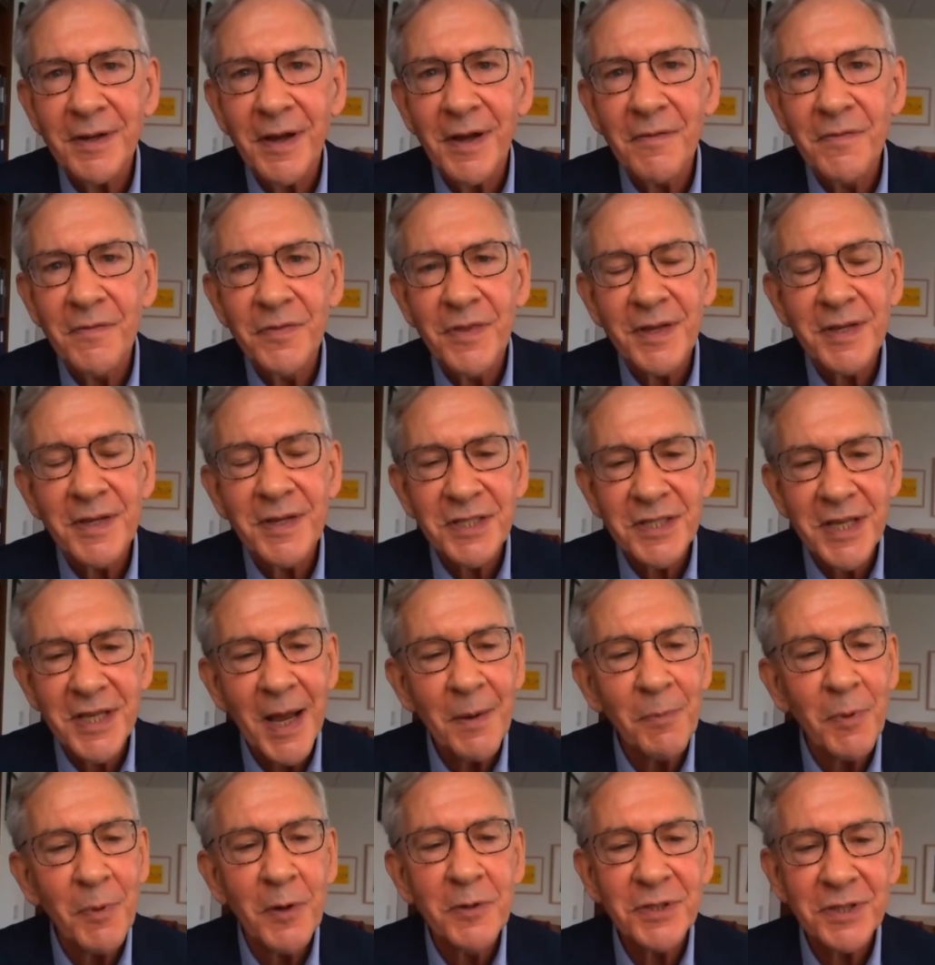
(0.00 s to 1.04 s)
of the
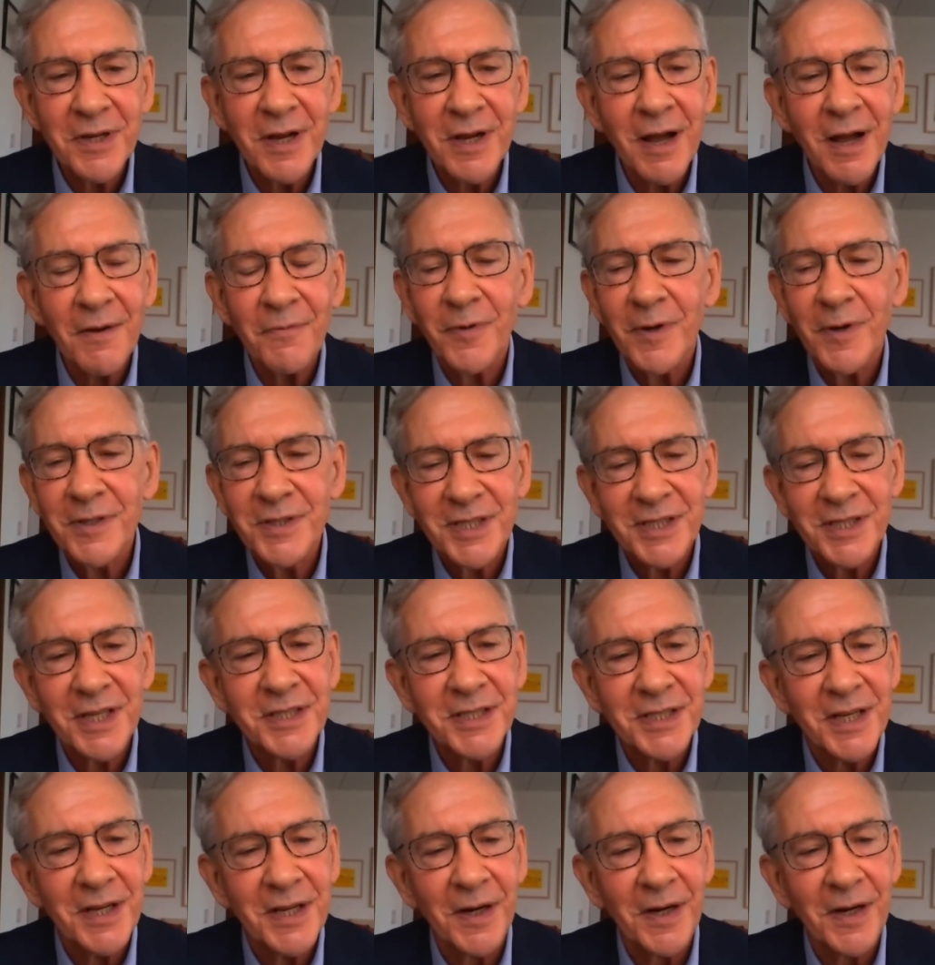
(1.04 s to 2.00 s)
Sibos conference this